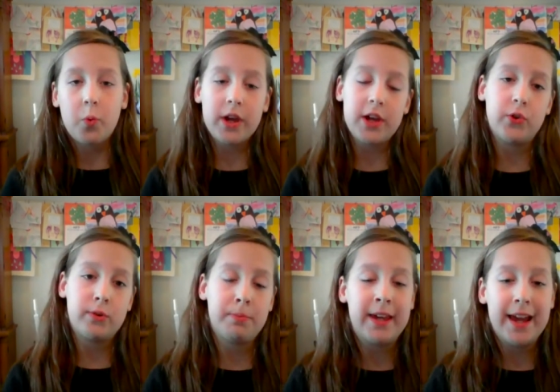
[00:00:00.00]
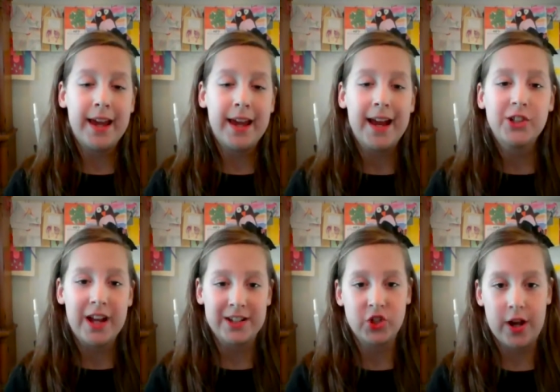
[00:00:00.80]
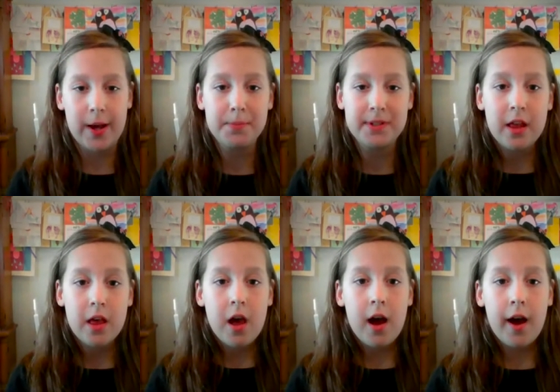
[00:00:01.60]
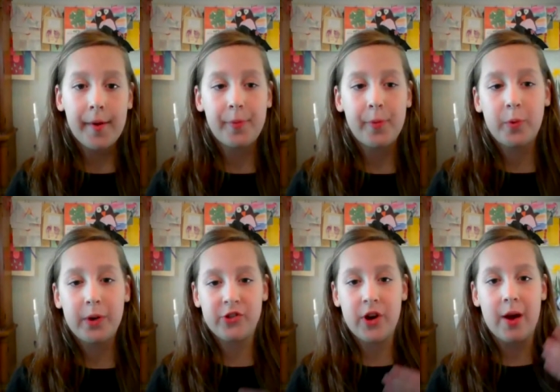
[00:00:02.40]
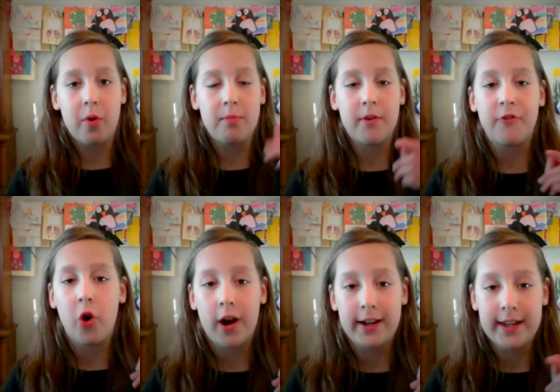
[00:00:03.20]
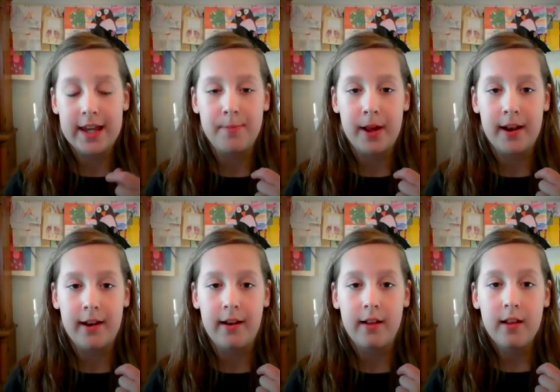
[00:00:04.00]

we use ph test strips um, we try one before and keep it